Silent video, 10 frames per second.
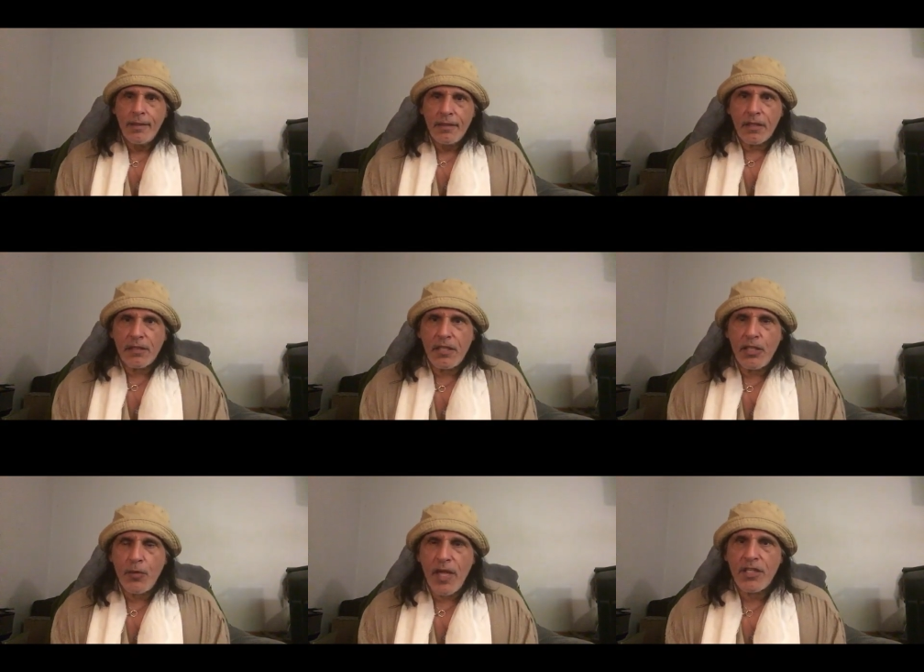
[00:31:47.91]
the
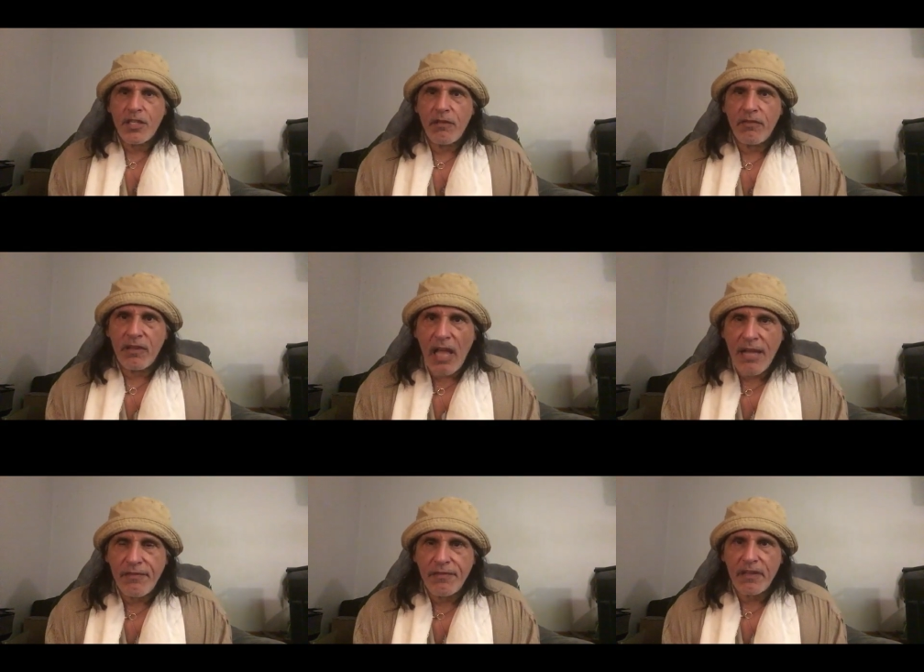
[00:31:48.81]
continuation of
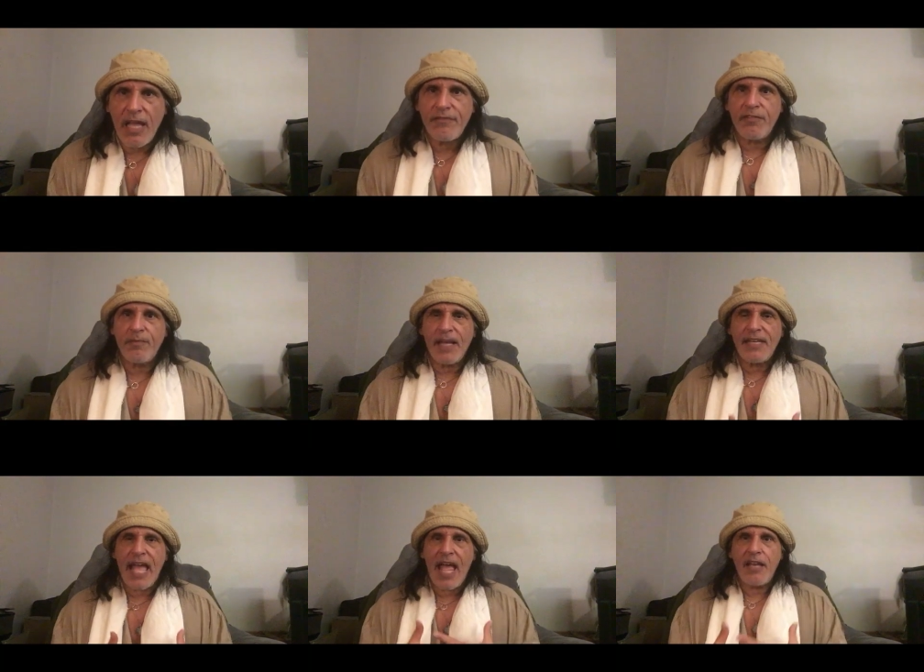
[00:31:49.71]
life, life of my
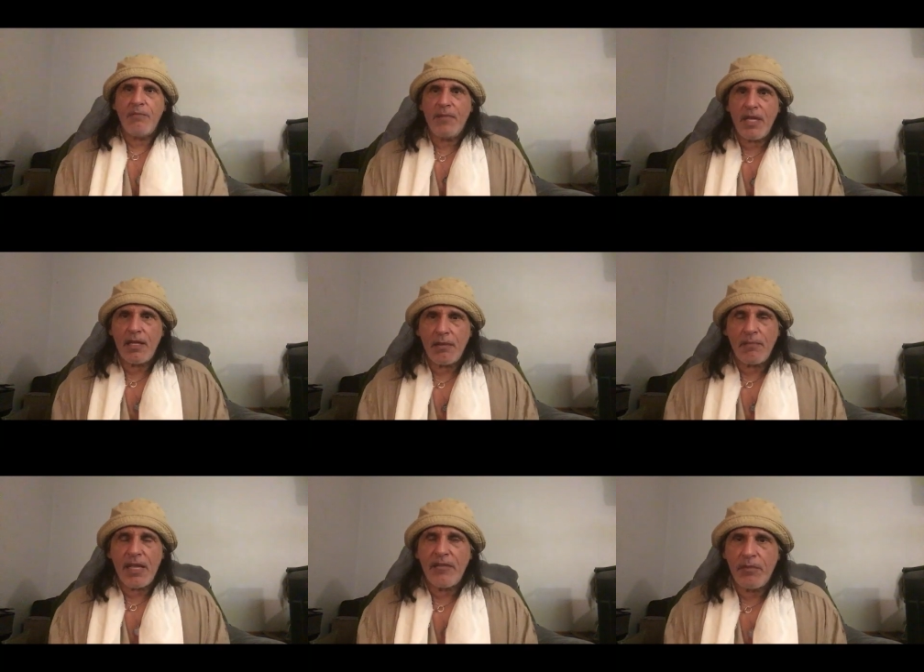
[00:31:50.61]
dad and me, and
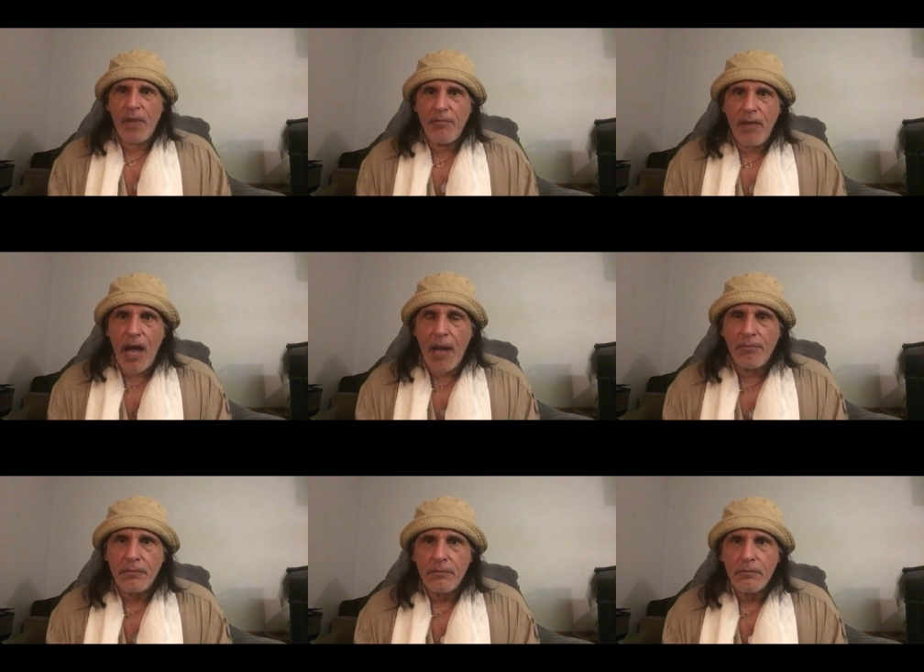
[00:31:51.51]
my, even my mom,
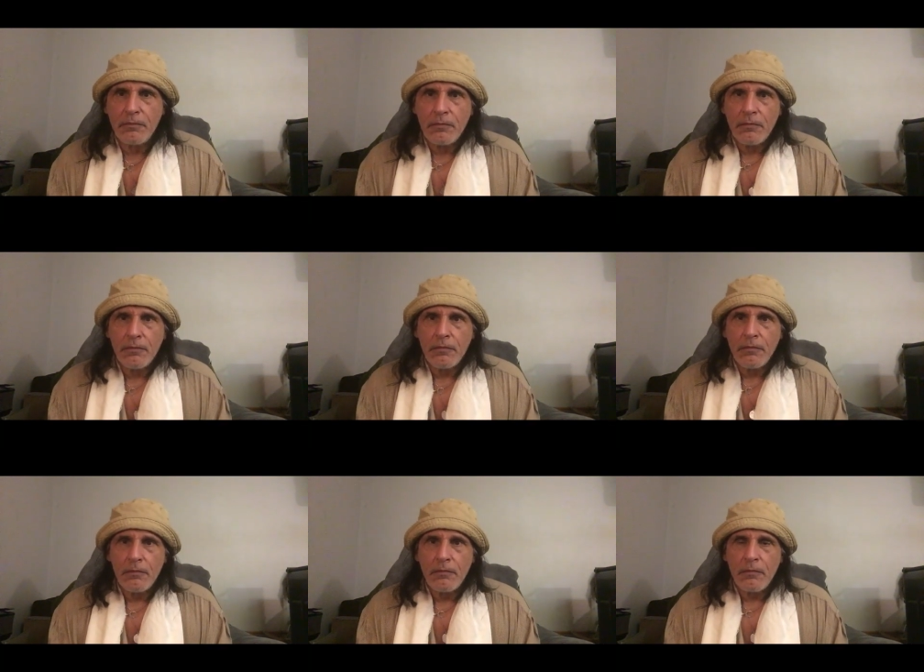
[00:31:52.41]

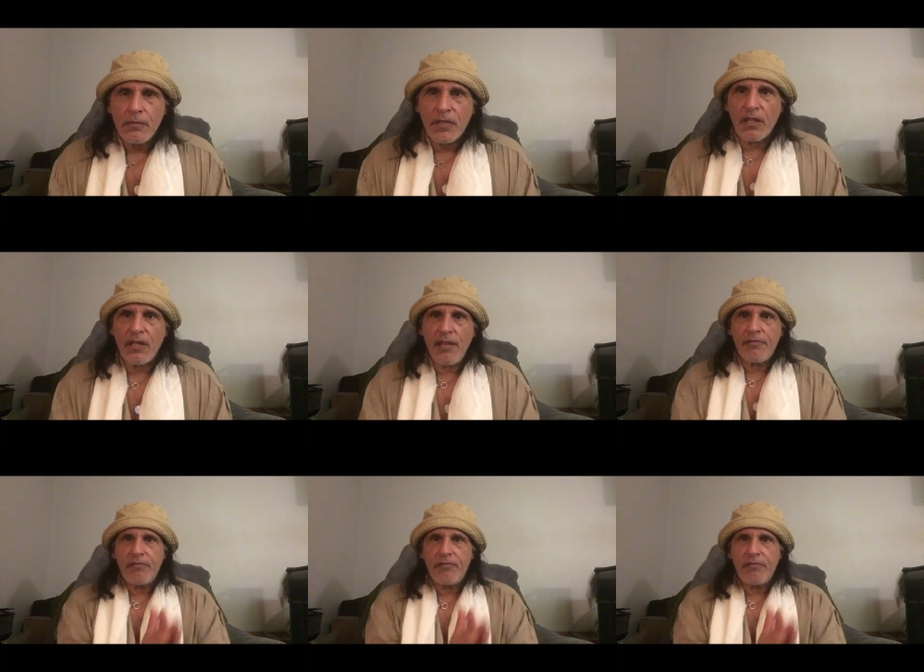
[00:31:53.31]
to live